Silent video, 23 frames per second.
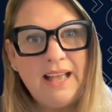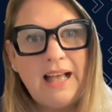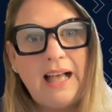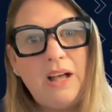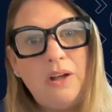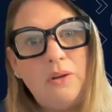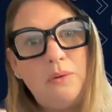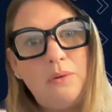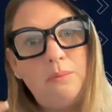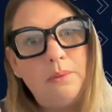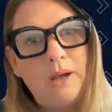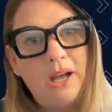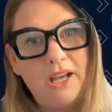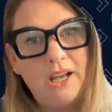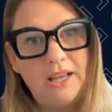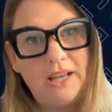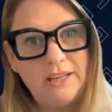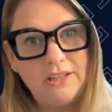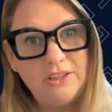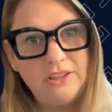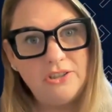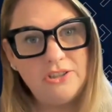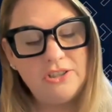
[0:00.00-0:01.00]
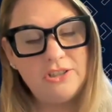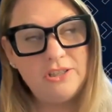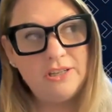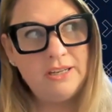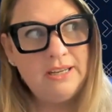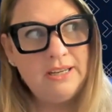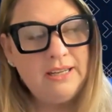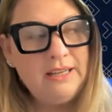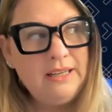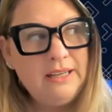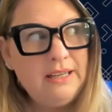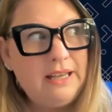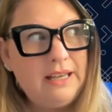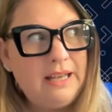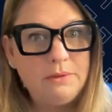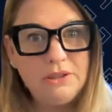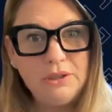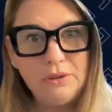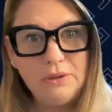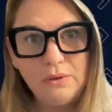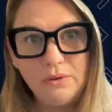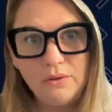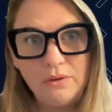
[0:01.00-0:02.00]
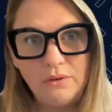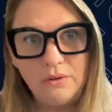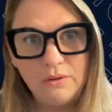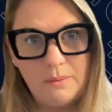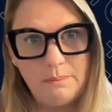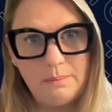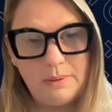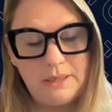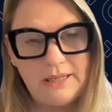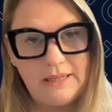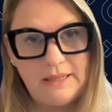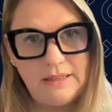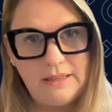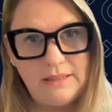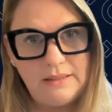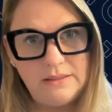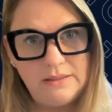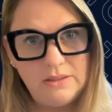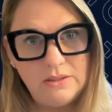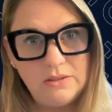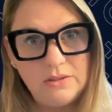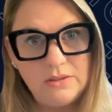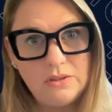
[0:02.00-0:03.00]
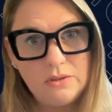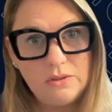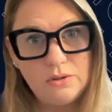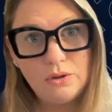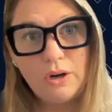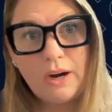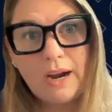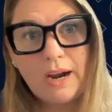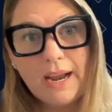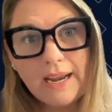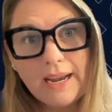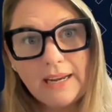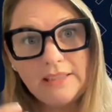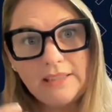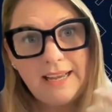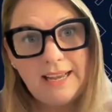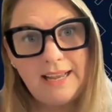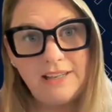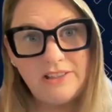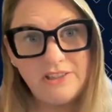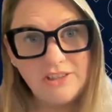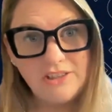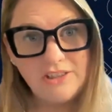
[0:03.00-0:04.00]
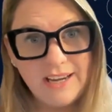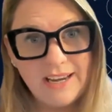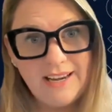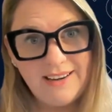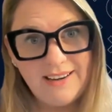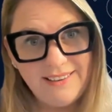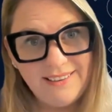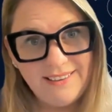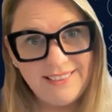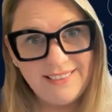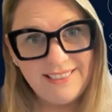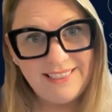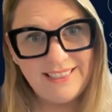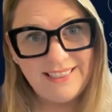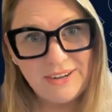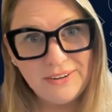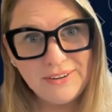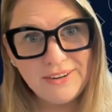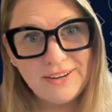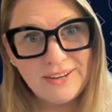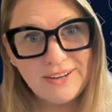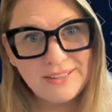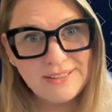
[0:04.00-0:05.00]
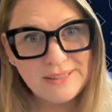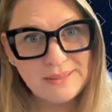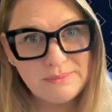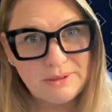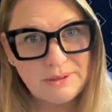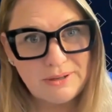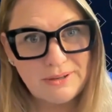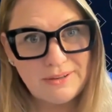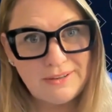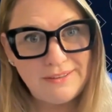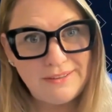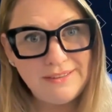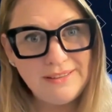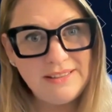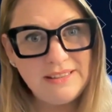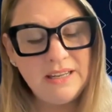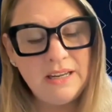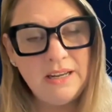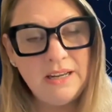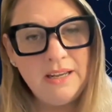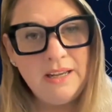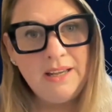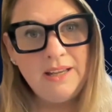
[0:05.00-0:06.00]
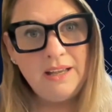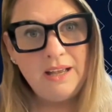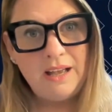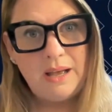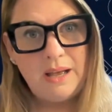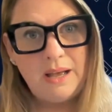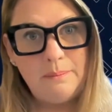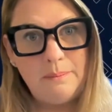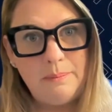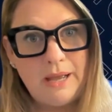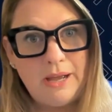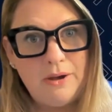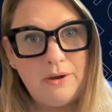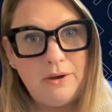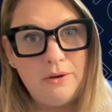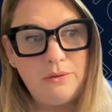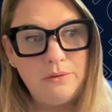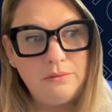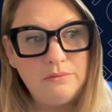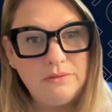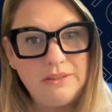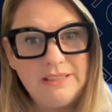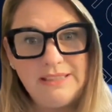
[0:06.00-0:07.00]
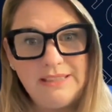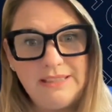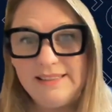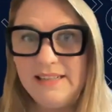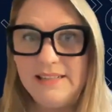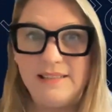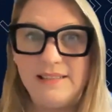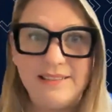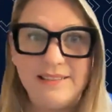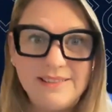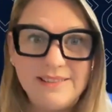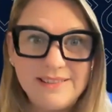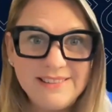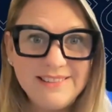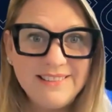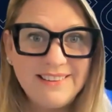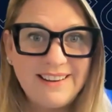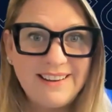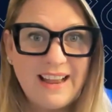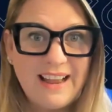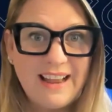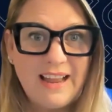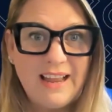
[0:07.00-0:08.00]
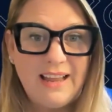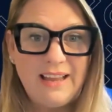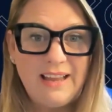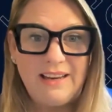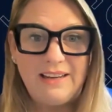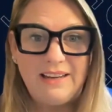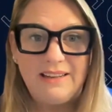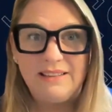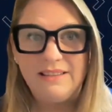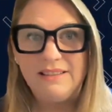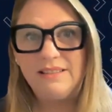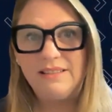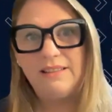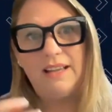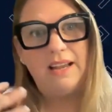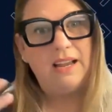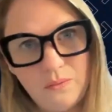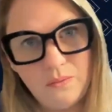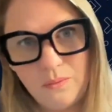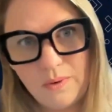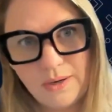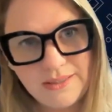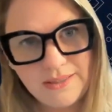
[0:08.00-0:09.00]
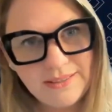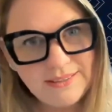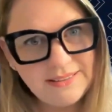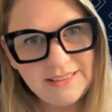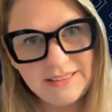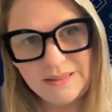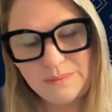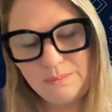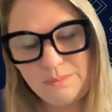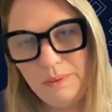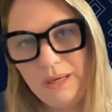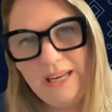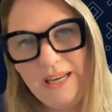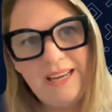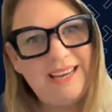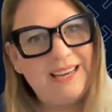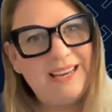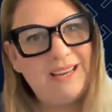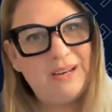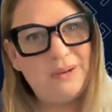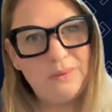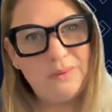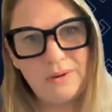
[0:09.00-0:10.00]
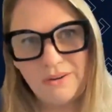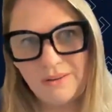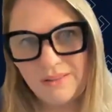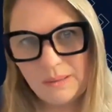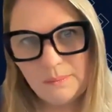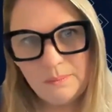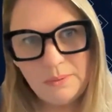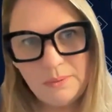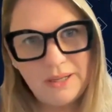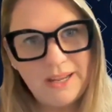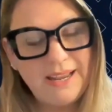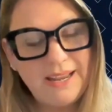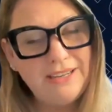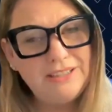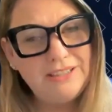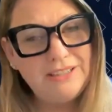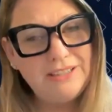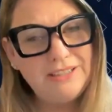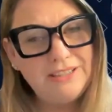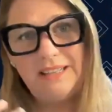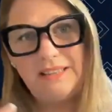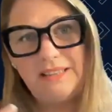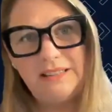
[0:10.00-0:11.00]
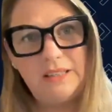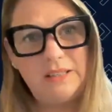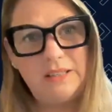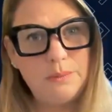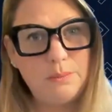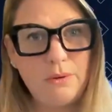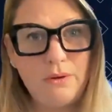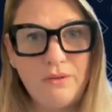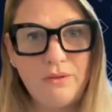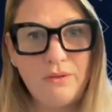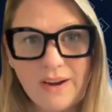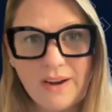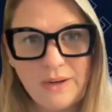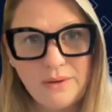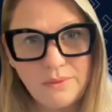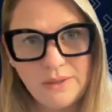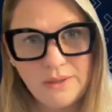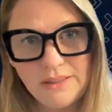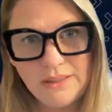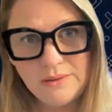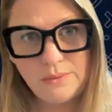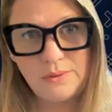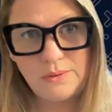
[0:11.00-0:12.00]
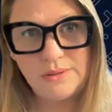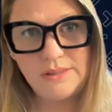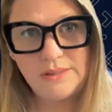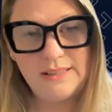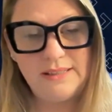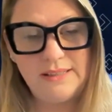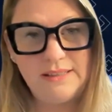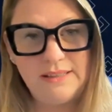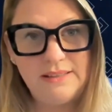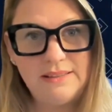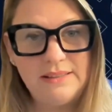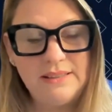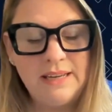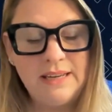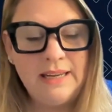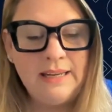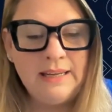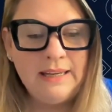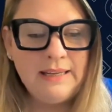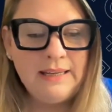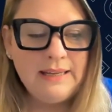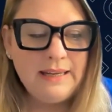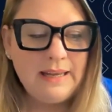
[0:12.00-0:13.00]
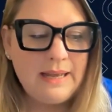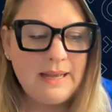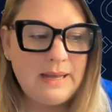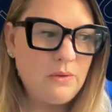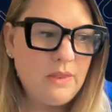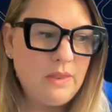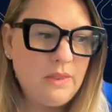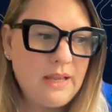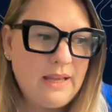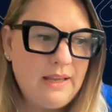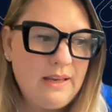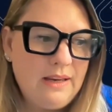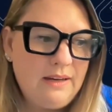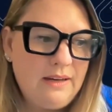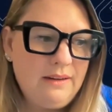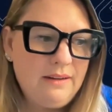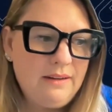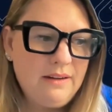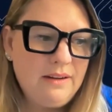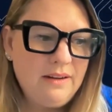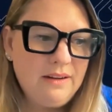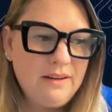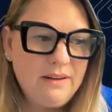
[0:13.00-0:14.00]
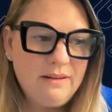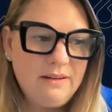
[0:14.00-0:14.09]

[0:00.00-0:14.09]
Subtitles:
how much pharmaceutical companies try to educate their customers about diseases. And what does this mean? What are the implications? And to provide resources so that